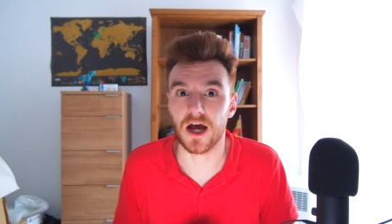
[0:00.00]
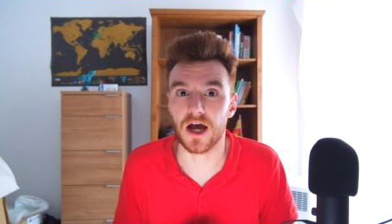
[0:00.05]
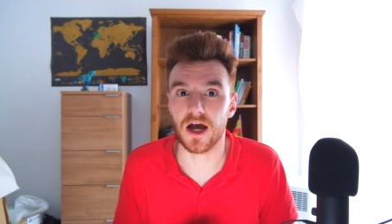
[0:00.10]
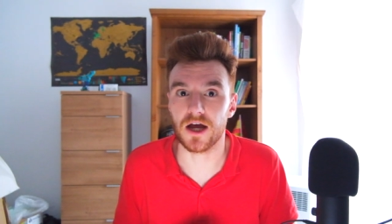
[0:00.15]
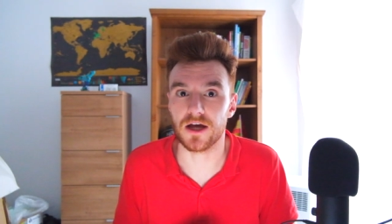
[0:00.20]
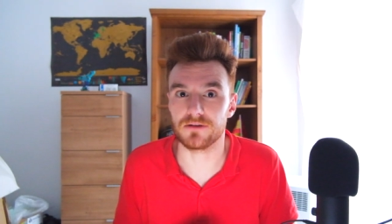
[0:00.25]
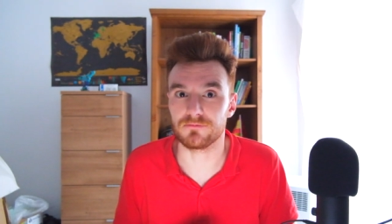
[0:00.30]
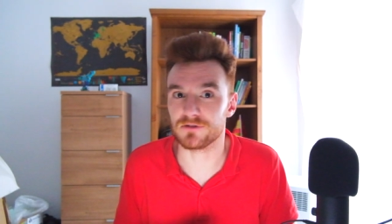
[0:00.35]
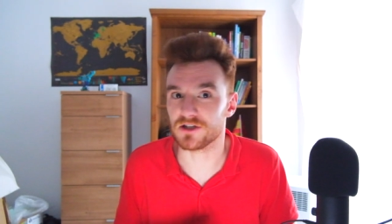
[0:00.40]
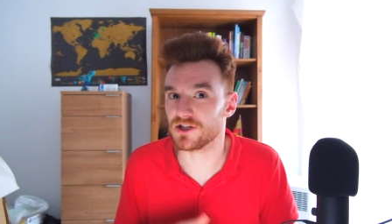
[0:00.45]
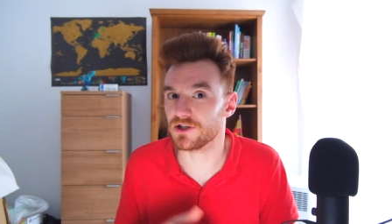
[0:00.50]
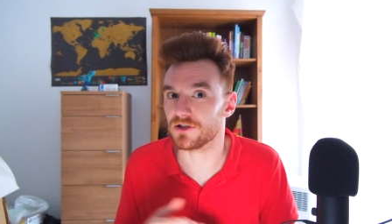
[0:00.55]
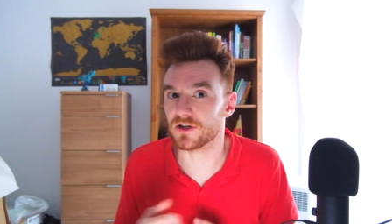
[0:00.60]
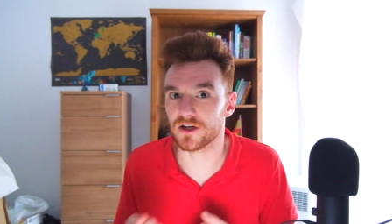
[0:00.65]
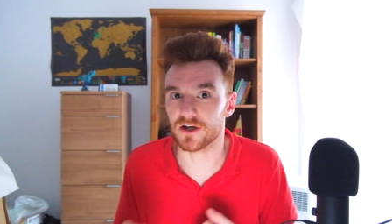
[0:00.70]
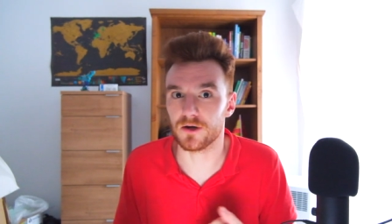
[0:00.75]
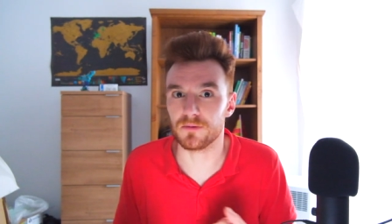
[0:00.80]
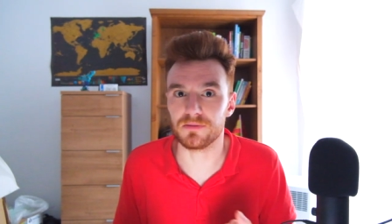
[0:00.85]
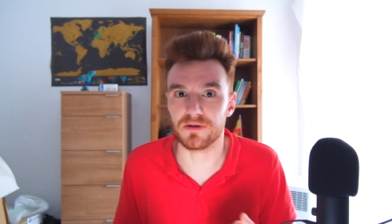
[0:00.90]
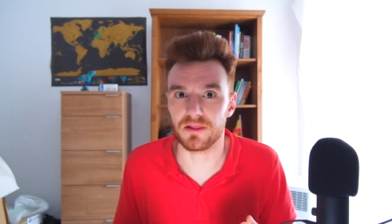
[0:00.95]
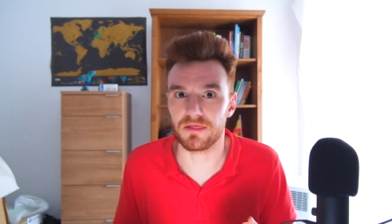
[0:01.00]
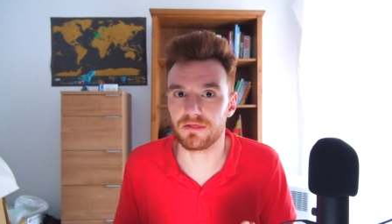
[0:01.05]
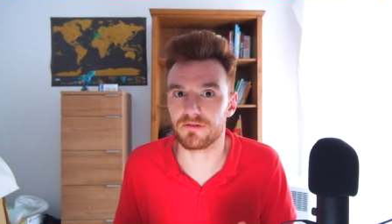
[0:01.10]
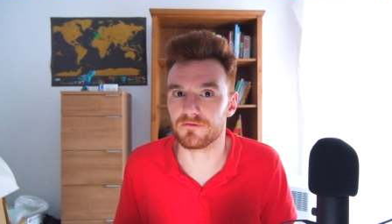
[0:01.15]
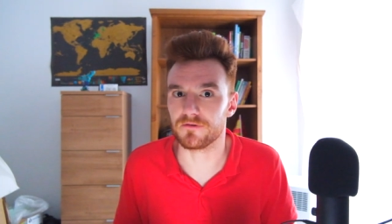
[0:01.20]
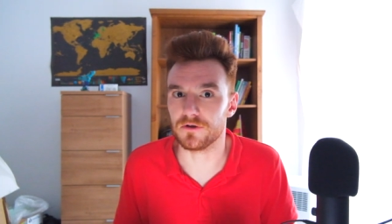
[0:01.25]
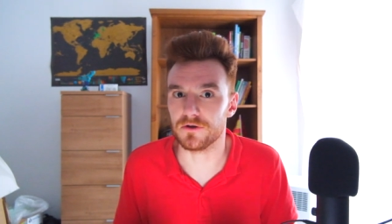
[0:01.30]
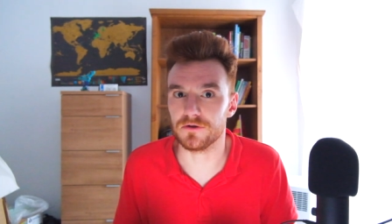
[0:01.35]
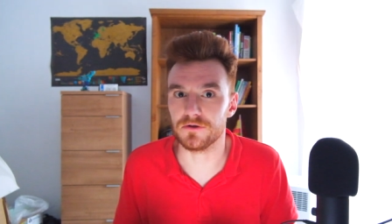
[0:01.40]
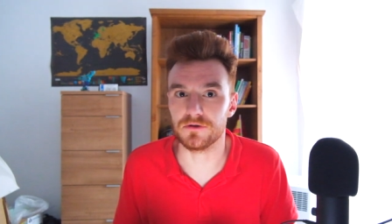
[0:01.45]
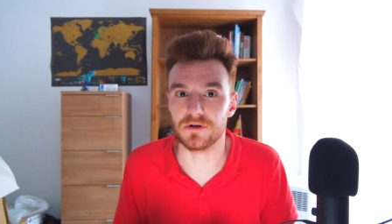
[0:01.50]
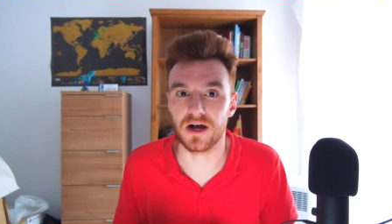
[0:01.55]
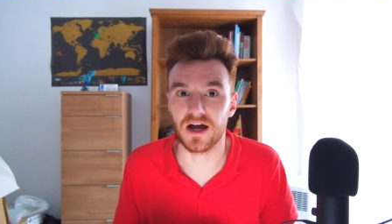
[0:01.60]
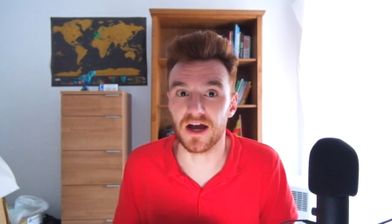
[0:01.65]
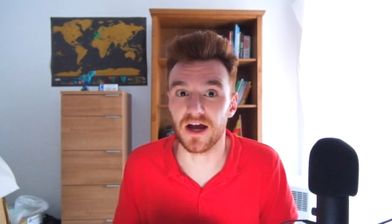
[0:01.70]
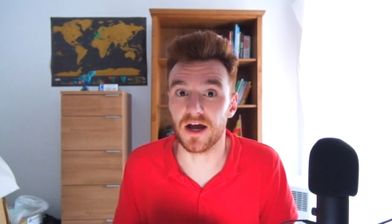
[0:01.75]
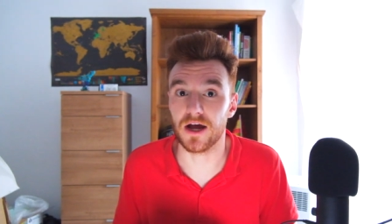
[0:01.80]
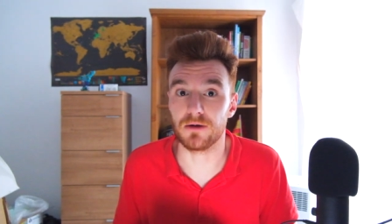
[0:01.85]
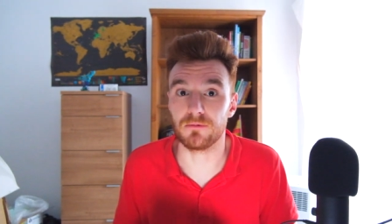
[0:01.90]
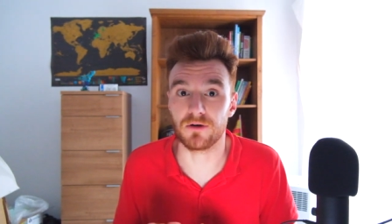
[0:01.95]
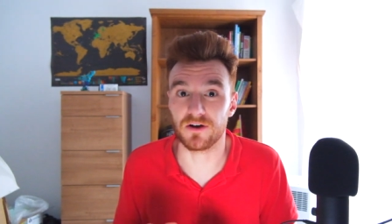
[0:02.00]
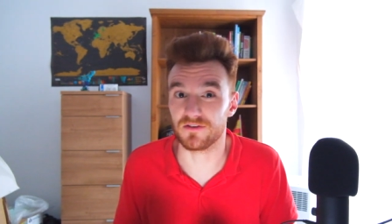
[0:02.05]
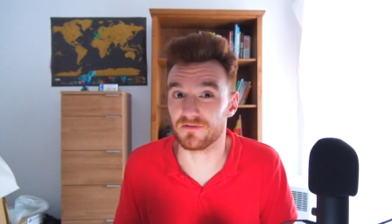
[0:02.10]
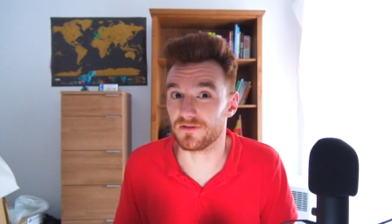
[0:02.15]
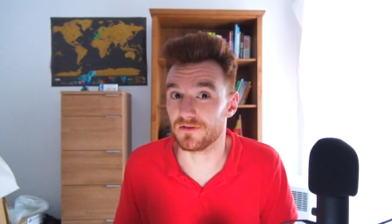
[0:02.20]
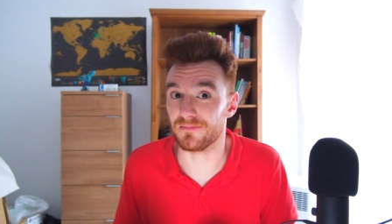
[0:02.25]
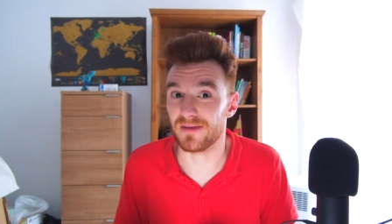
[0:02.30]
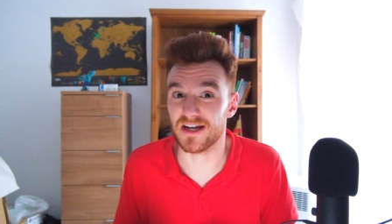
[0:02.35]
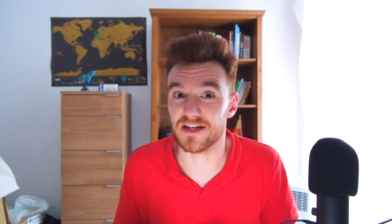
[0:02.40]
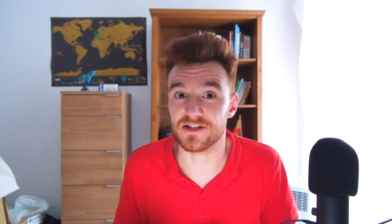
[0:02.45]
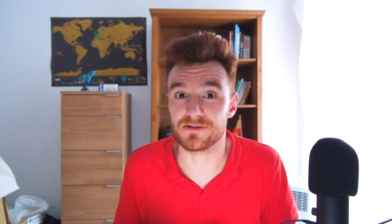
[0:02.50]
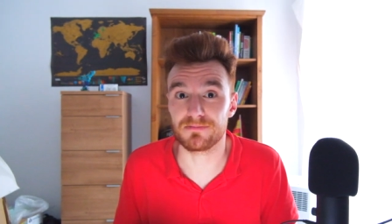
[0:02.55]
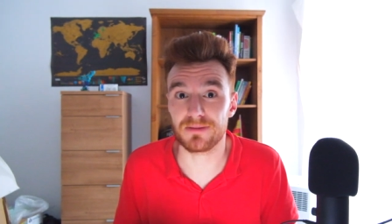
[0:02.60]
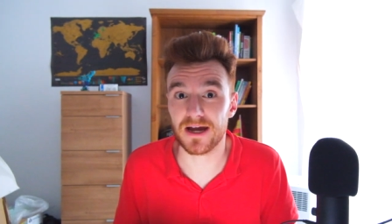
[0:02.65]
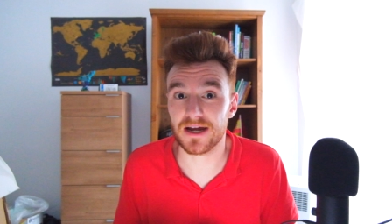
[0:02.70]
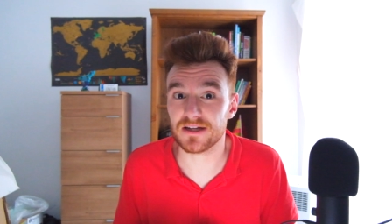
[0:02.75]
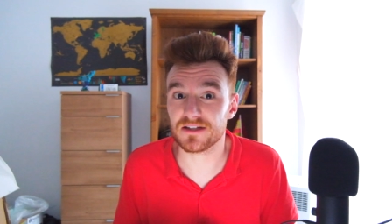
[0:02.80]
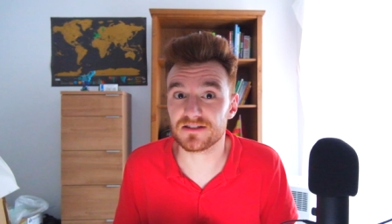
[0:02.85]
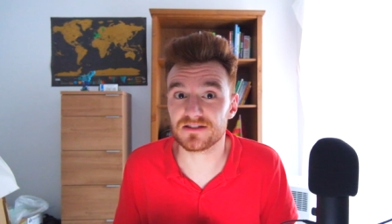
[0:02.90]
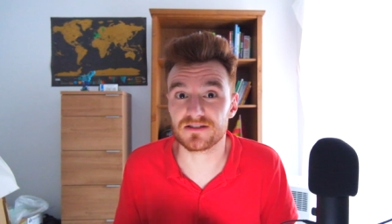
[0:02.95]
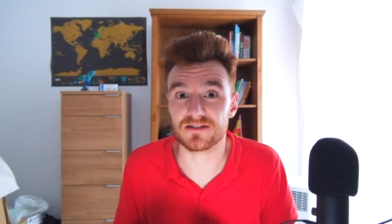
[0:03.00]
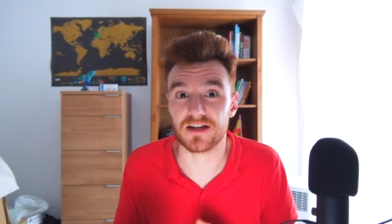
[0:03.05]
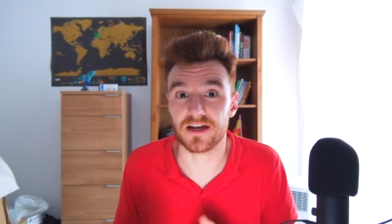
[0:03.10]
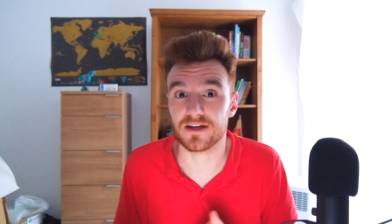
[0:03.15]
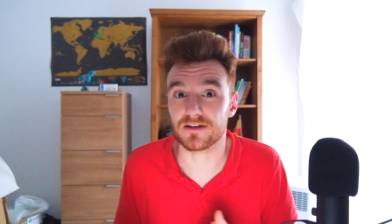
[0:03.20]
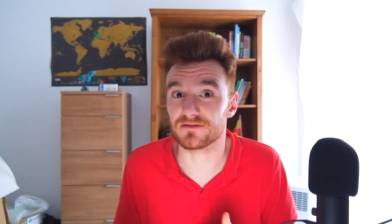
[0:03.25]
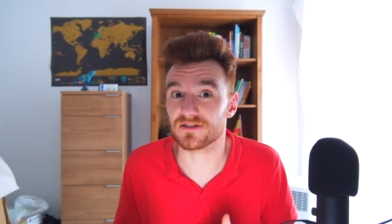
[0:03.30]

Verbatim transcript: Uh, which you can open through uh, one of the major banks,